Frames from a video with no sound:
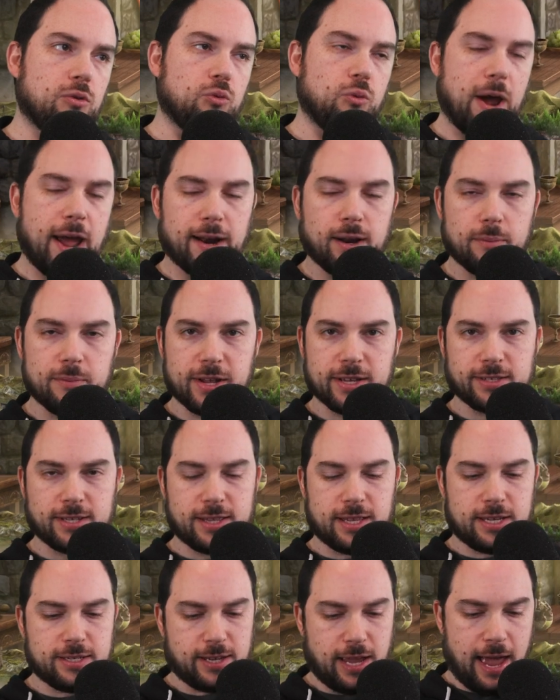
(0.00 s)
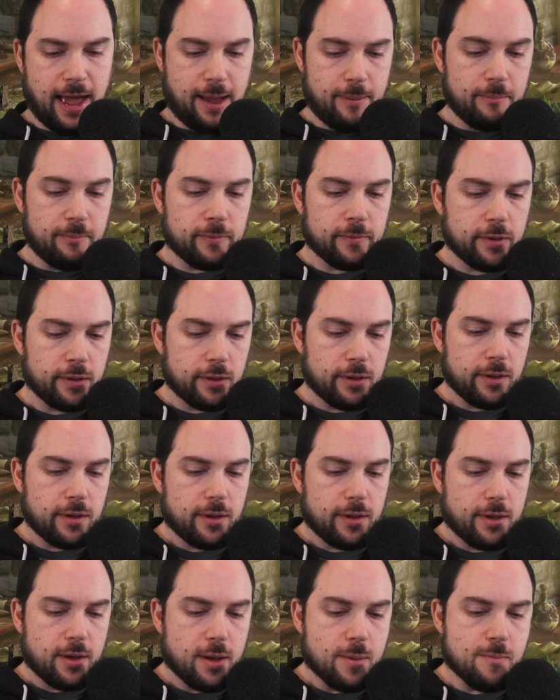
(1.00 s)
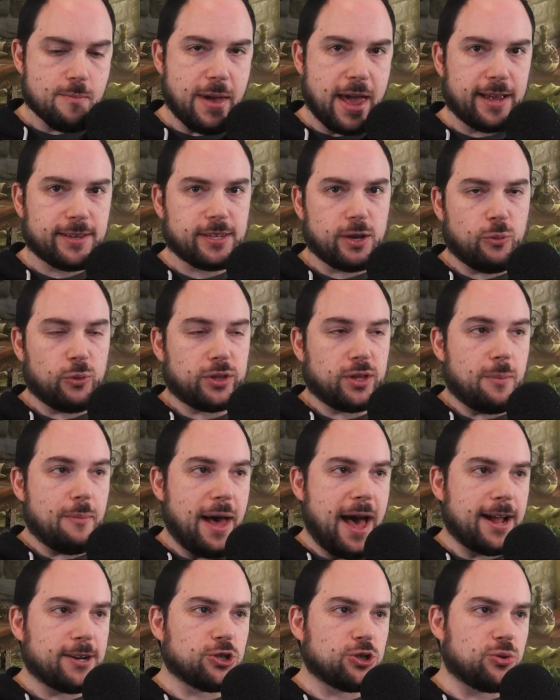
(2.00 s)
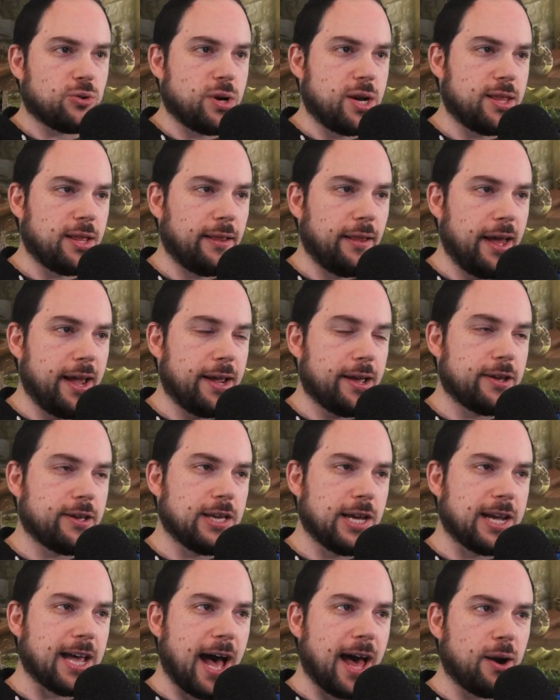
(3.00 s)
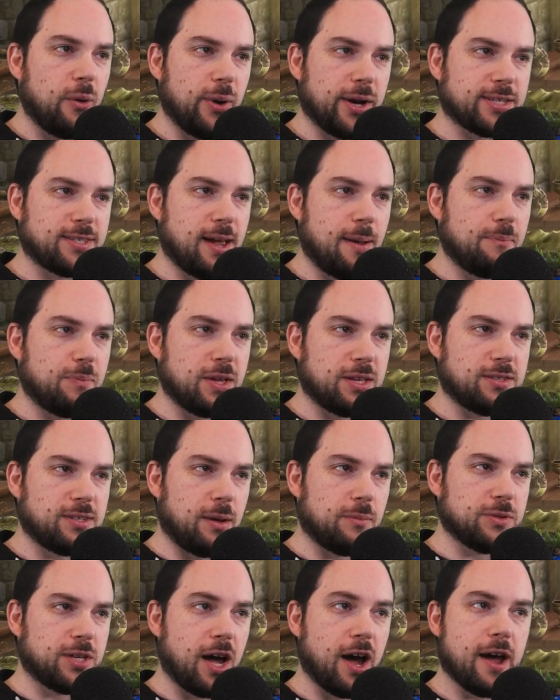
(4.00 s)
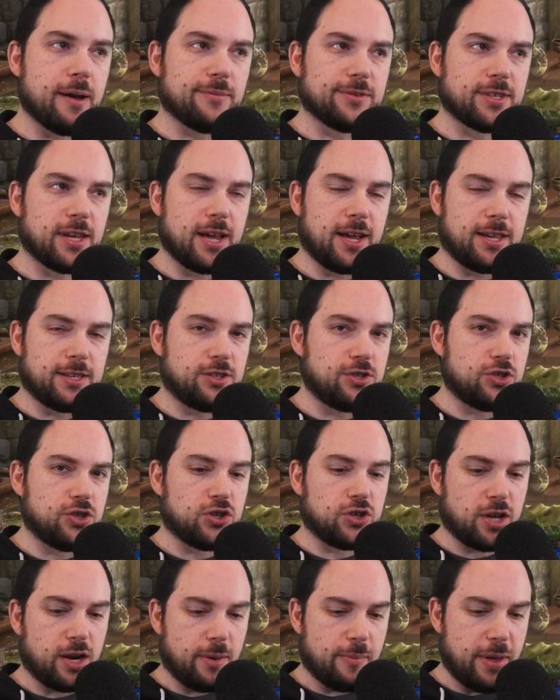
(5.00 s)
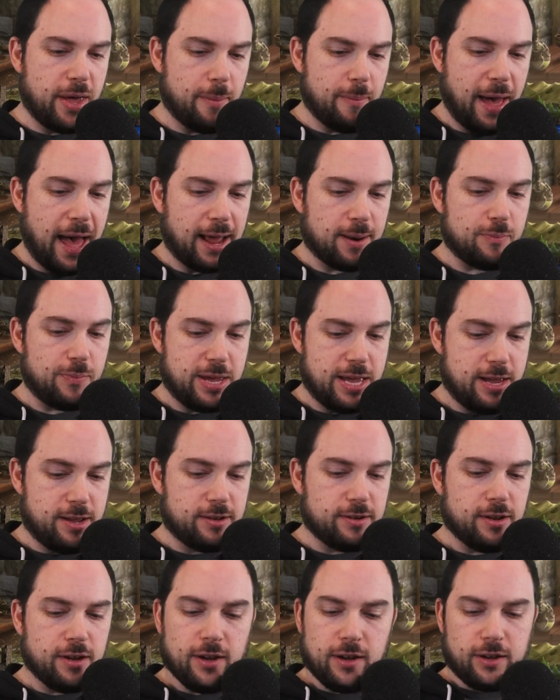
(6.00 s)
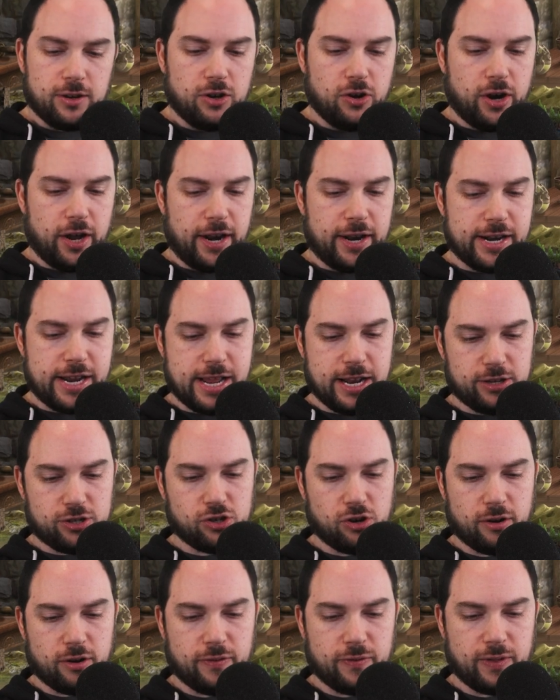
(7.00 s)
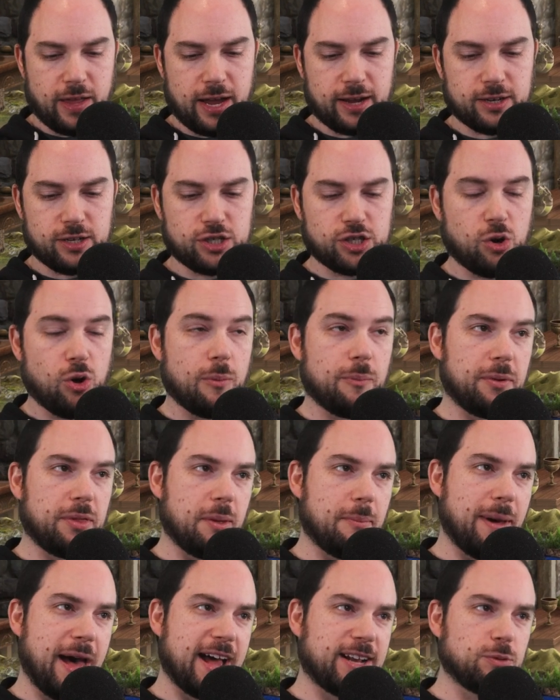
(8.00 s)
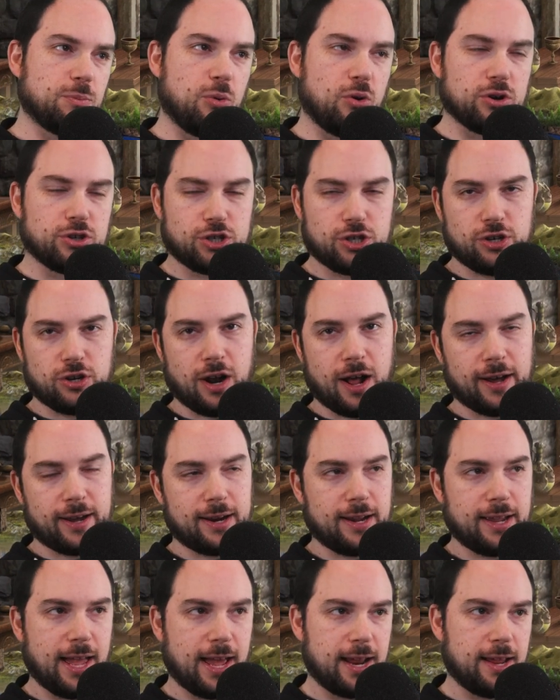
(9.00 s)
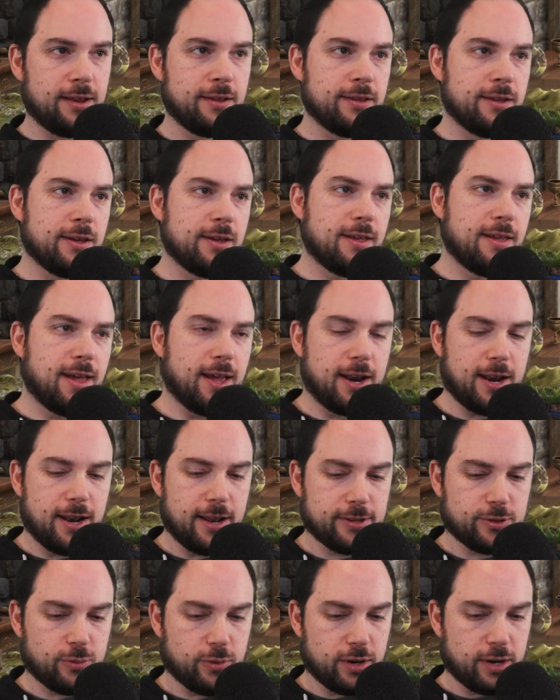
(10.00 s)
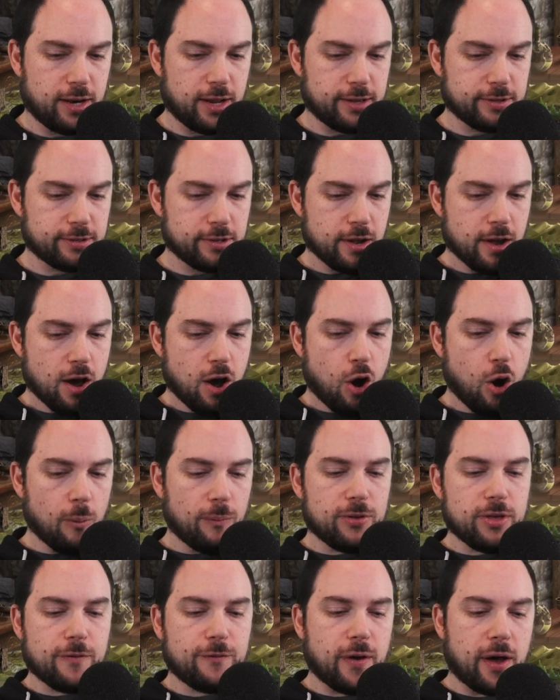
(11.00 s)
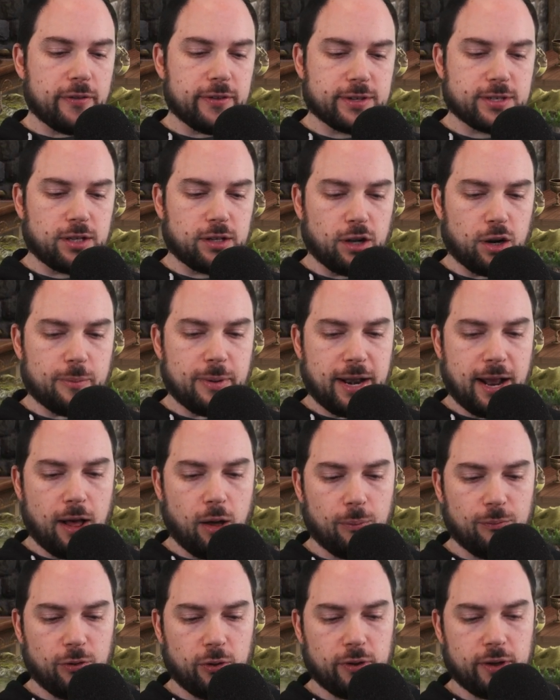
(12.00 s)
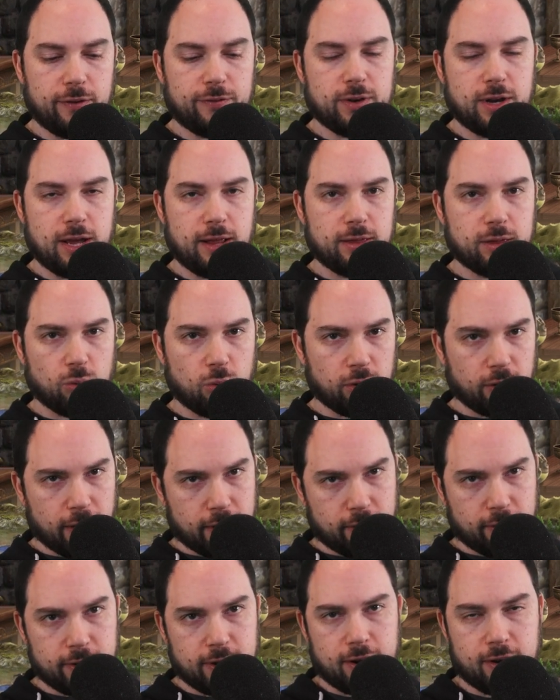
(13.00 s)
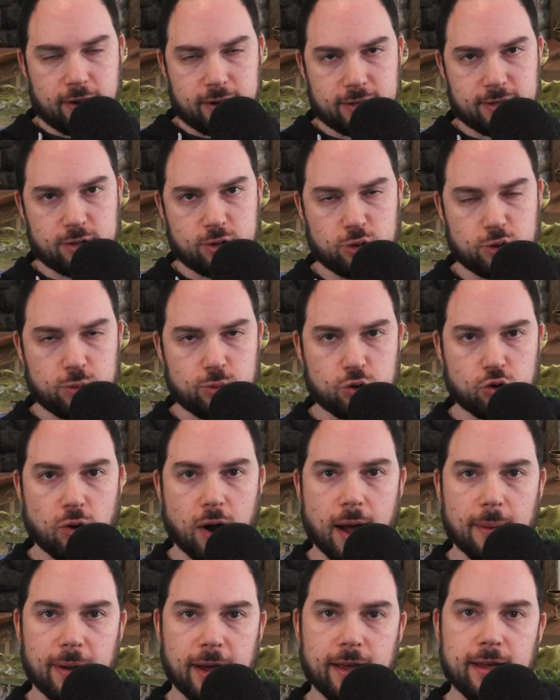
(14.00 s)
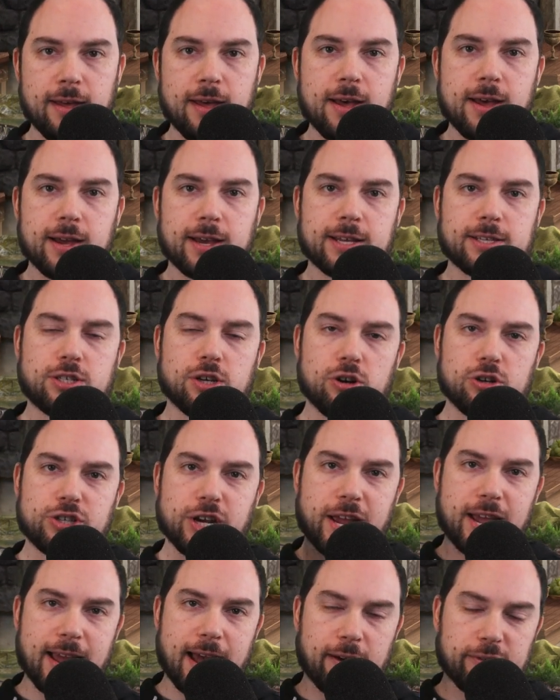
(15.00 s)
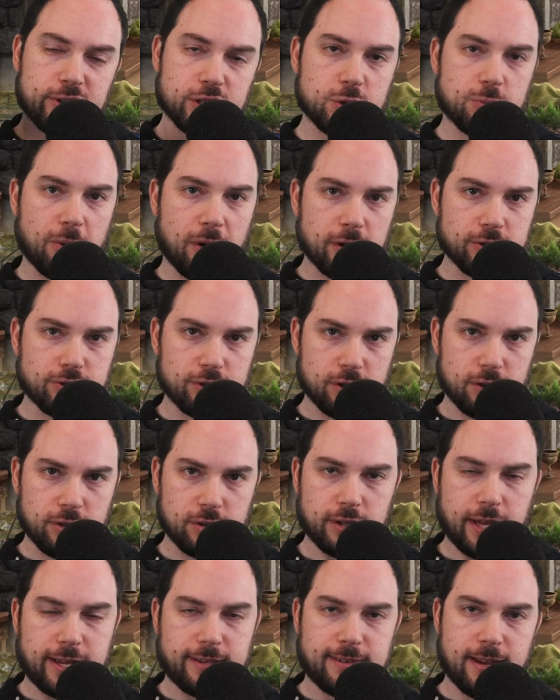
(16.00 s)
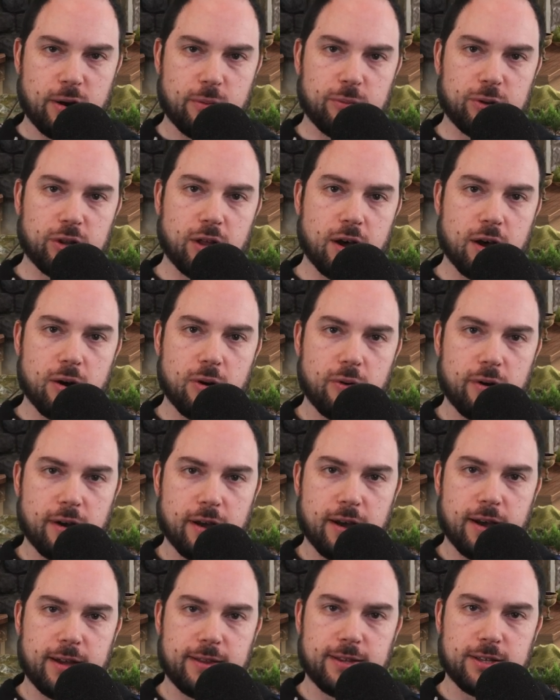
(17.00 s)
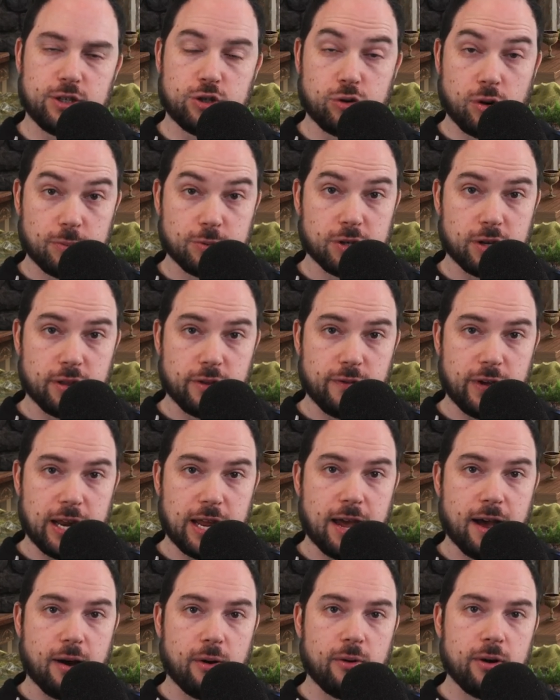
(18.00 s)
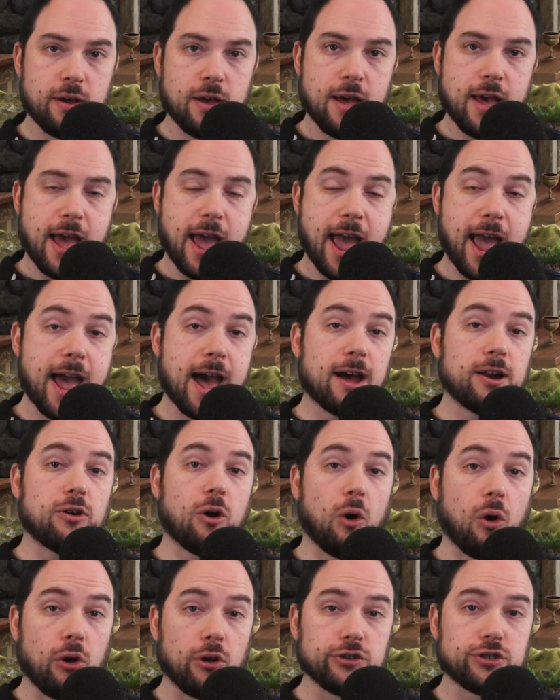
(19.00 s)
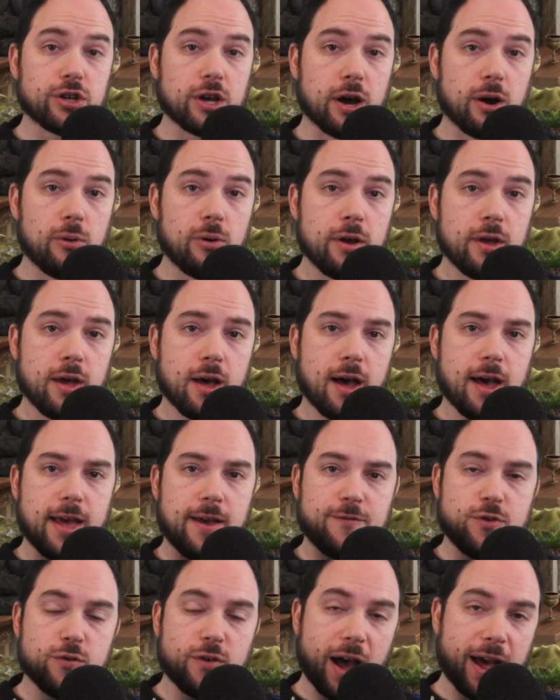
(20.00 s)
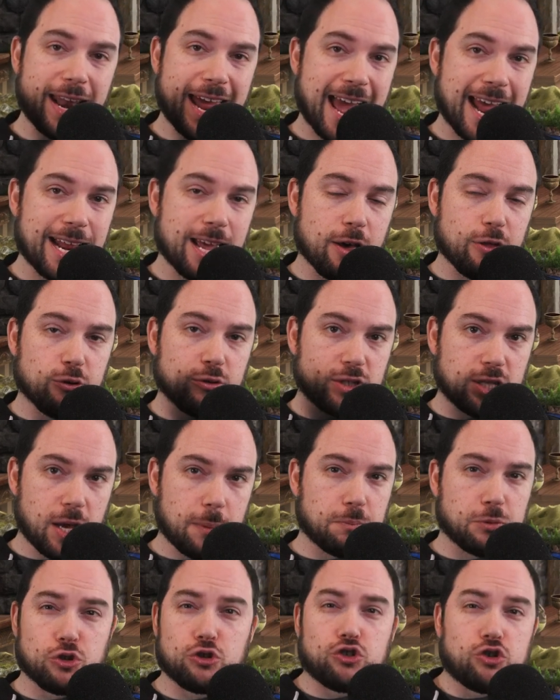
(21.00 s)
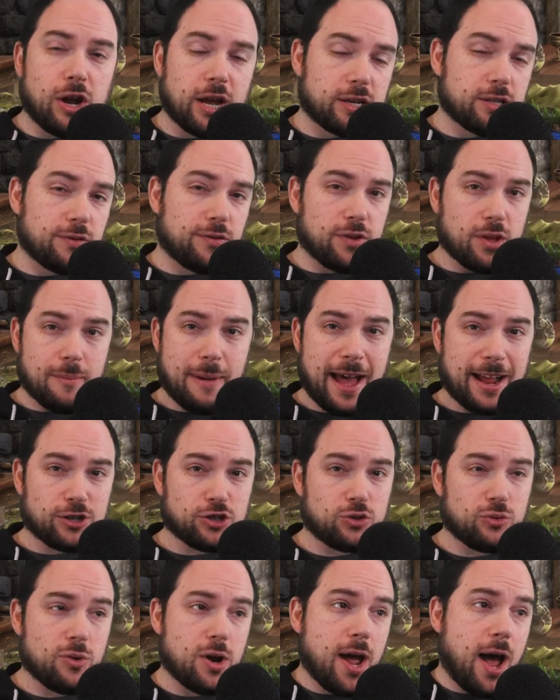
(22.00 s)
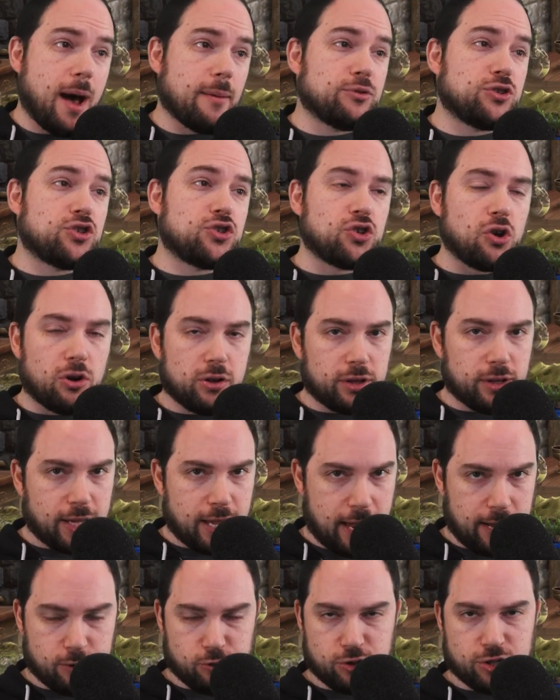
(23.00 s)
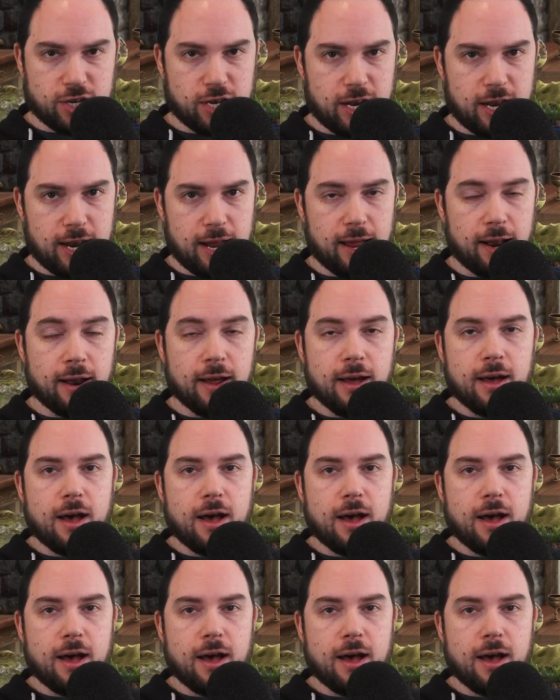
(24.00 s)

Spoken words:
randomness in this game makes it with the match 3 that like you got to accept that sometimes like it's just going to be a bad beat. You're going to need a certain thing to show up in the match portion. You're not going to get it. And it is what it is. Hopefully you found this a little bit helpful. If you did, throw a like on here. Consider subscribing. Consider checking out the sponsor, link down below in the description of the video. And also, if you've got any other tips or tricks for the match 3, I'm certainly interested in it.